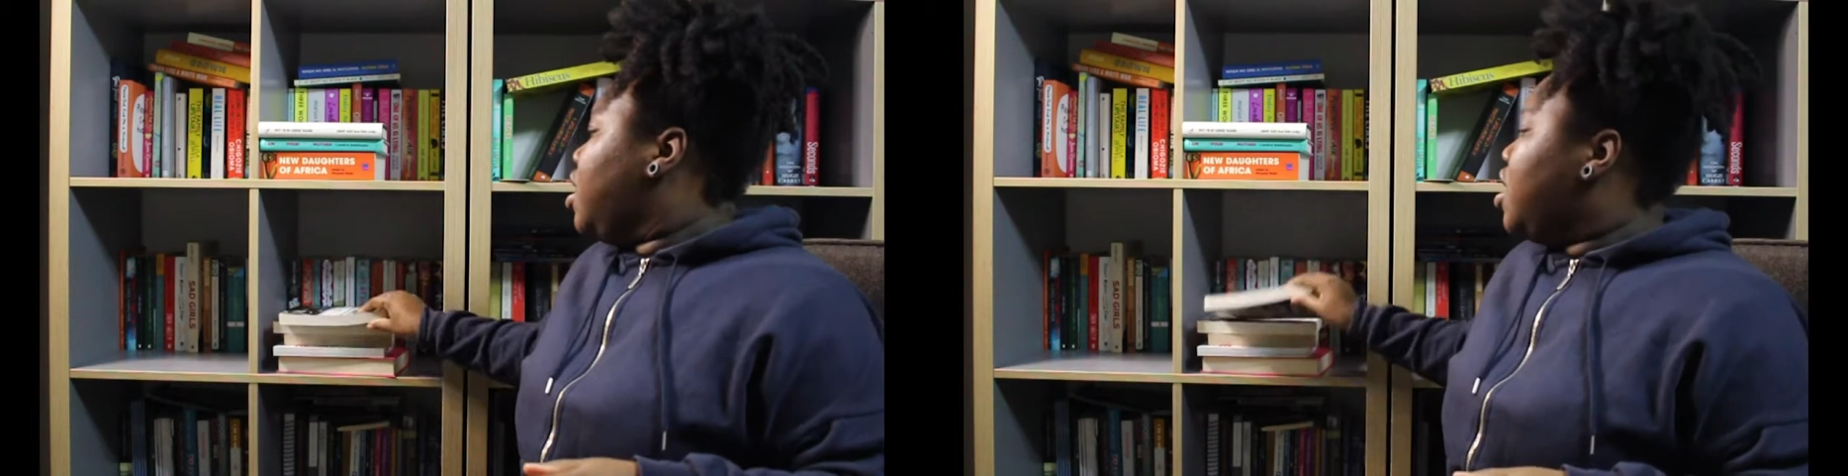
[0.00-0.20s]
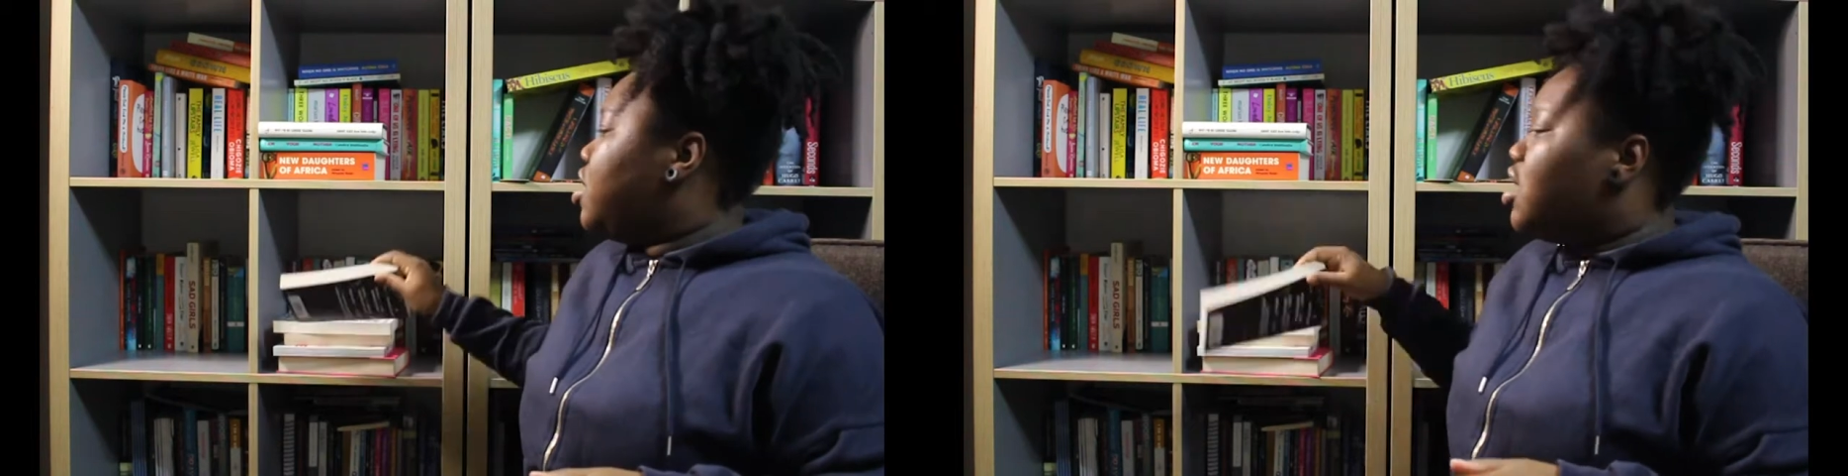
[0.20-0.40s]

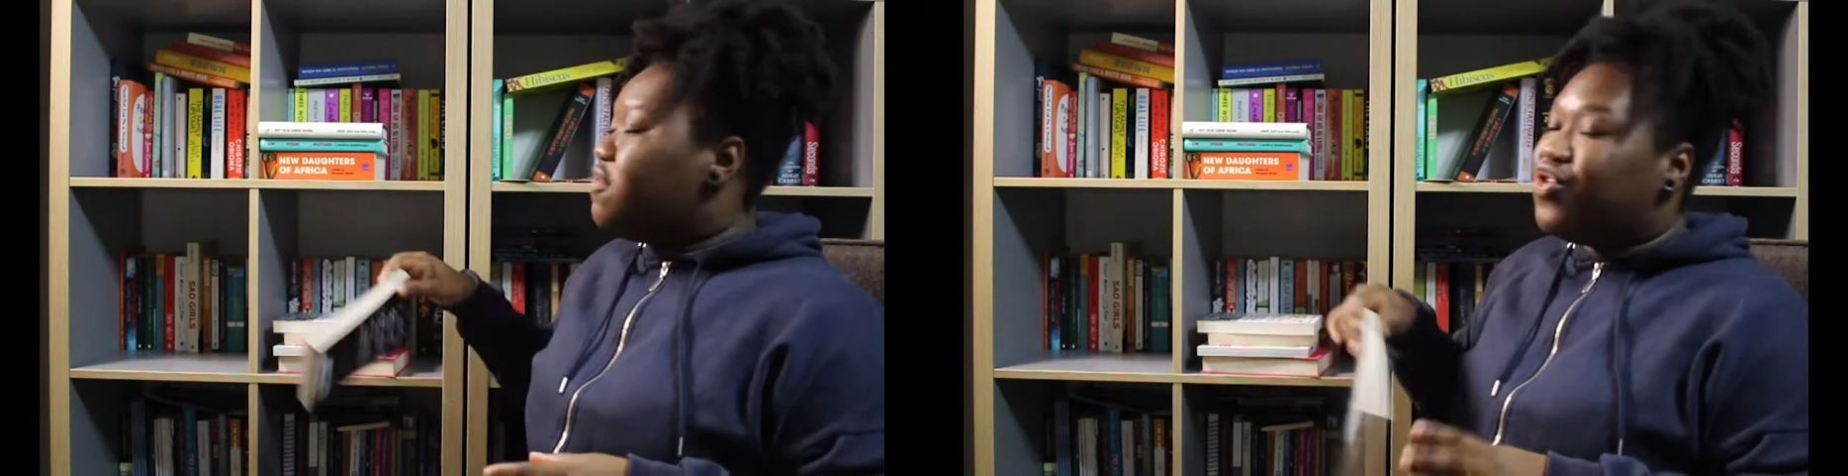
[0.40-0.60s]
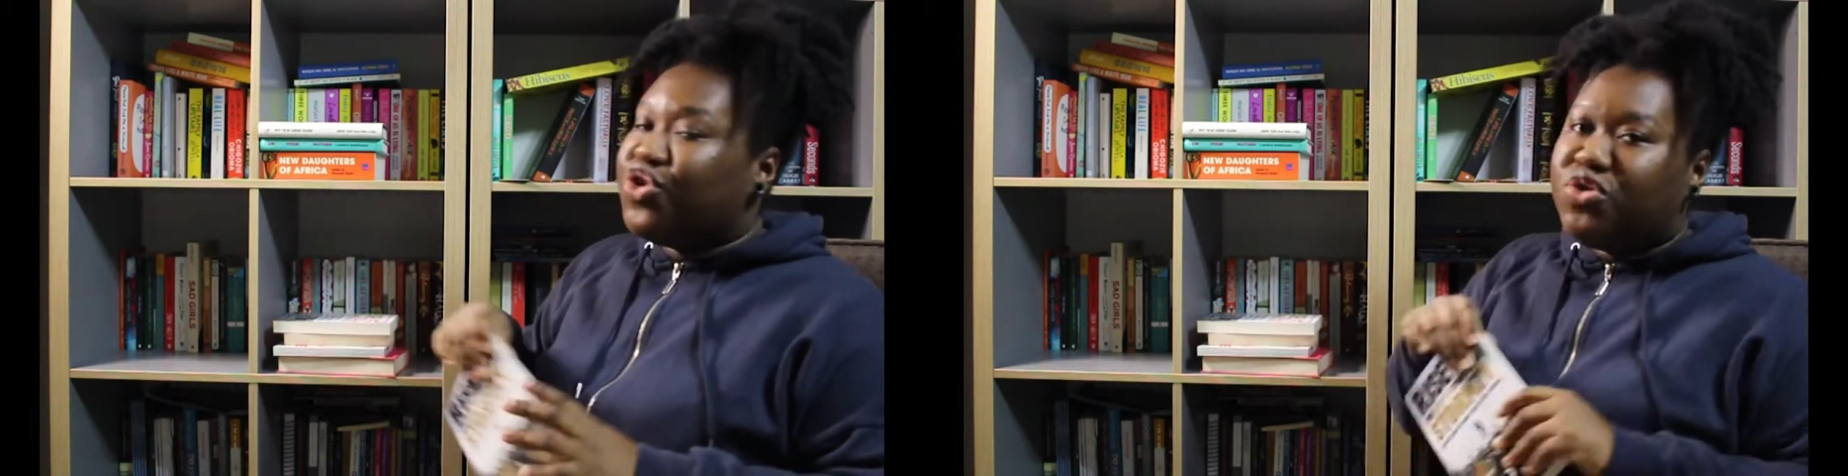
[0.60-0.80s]

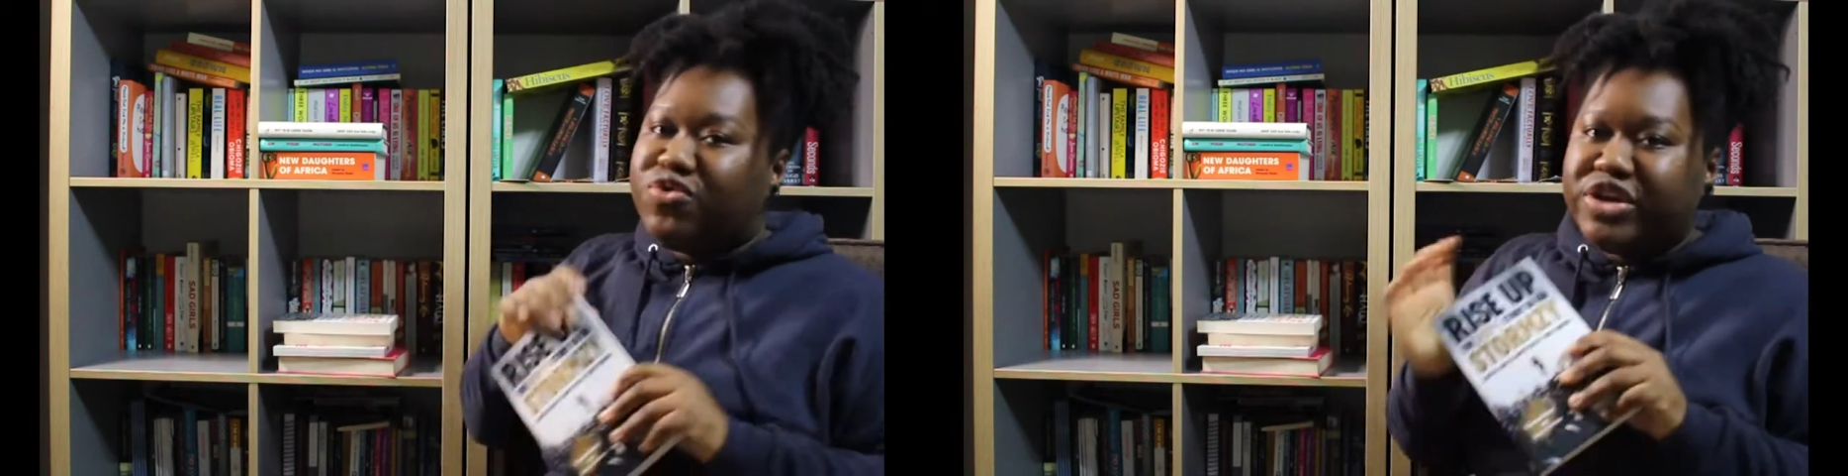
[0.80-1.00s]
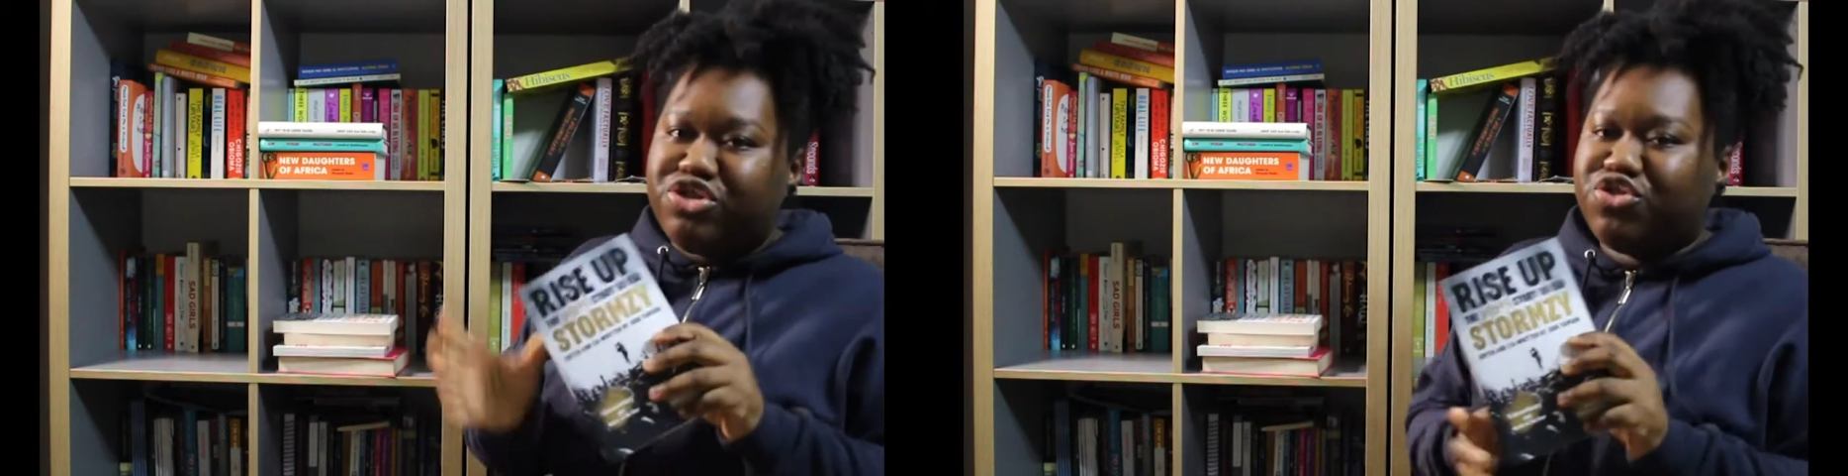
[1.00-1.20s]
Another
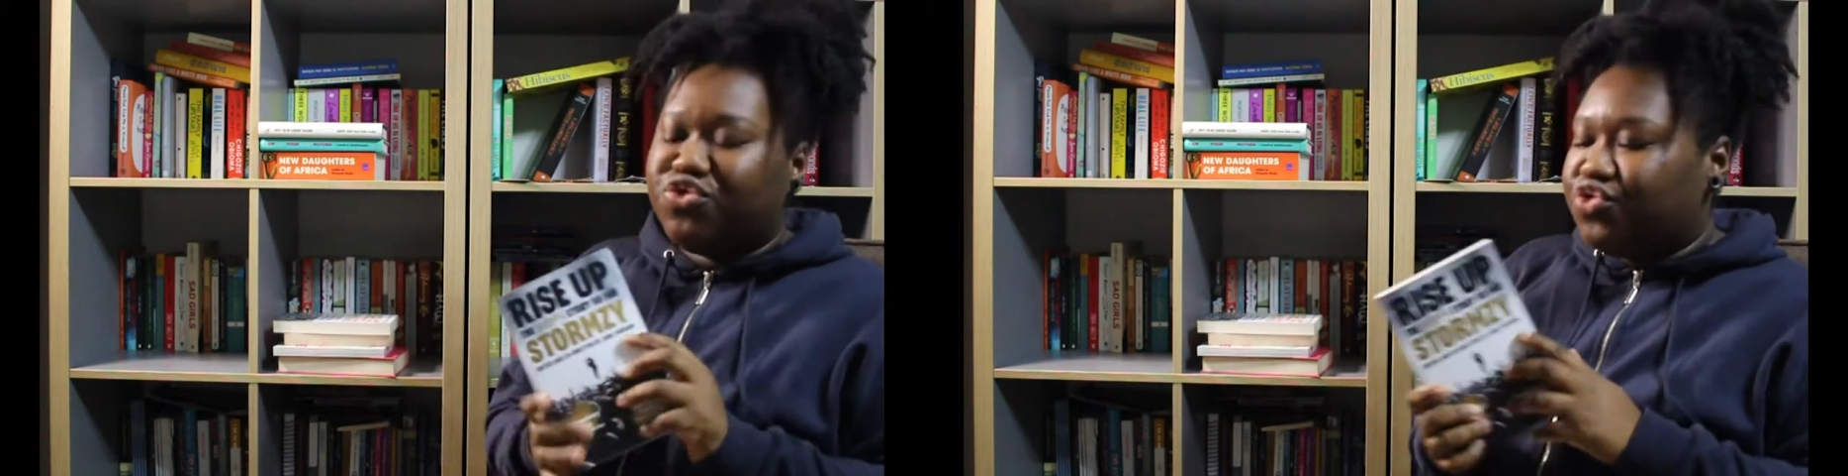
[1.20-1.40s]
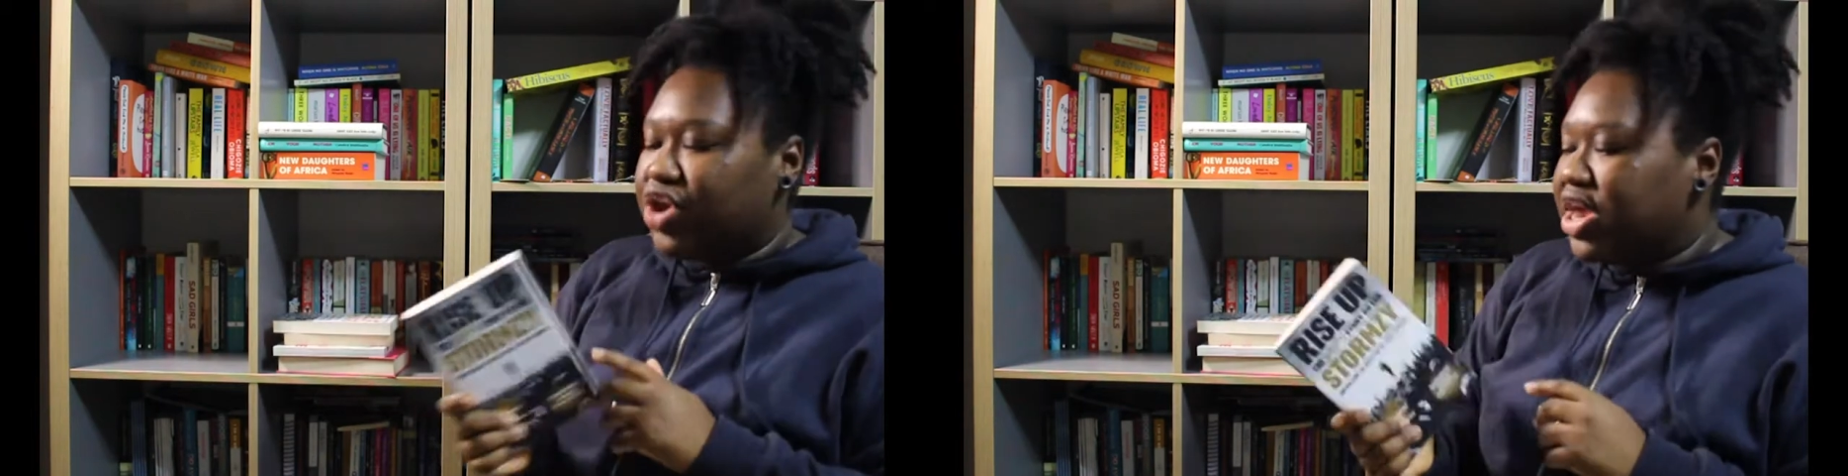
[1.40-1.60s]

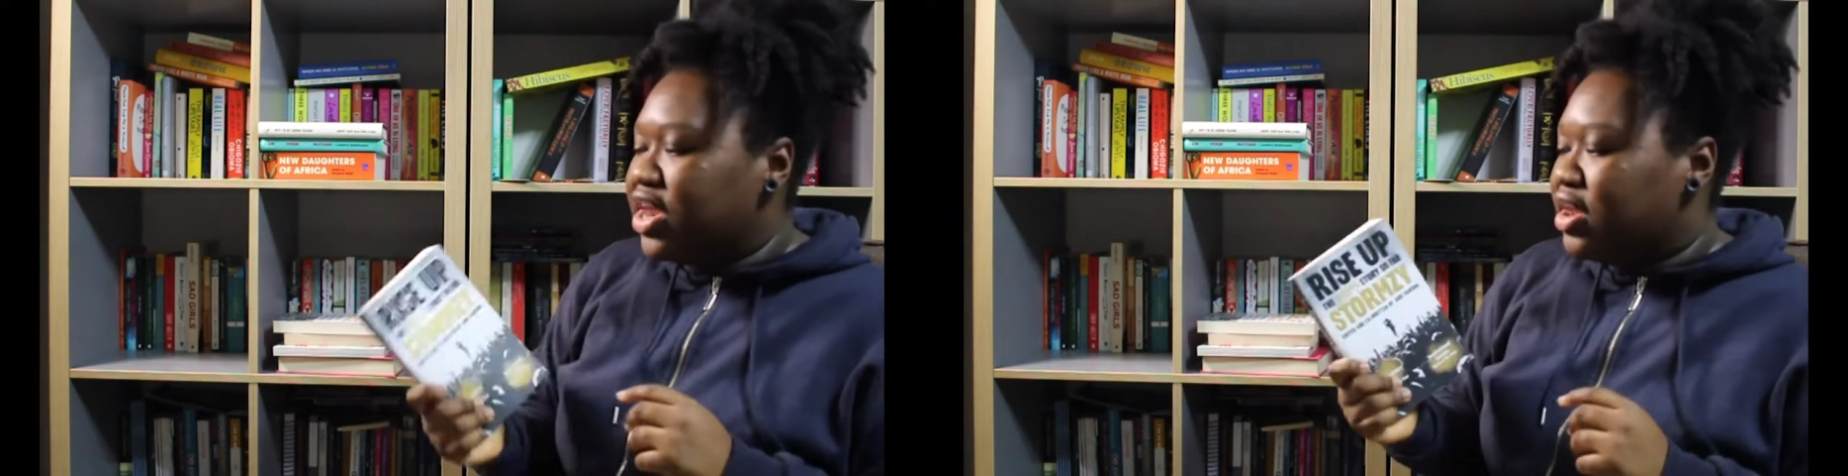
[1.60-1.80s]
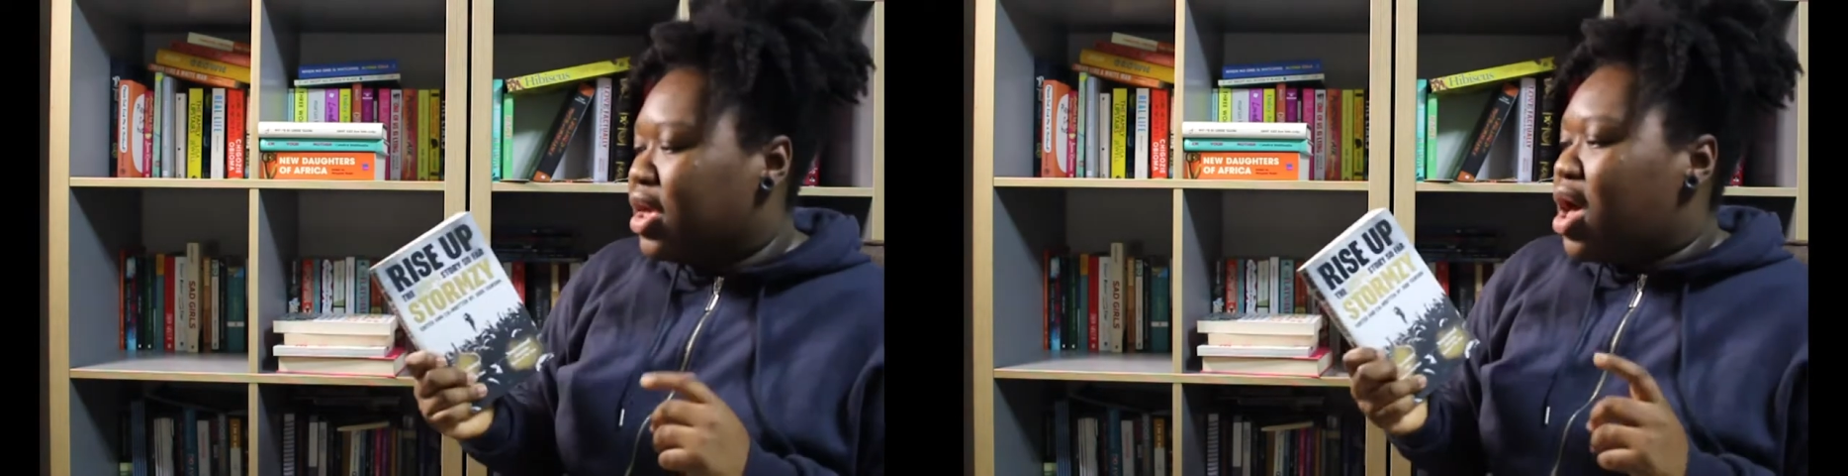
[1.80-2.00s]
non-fiction read,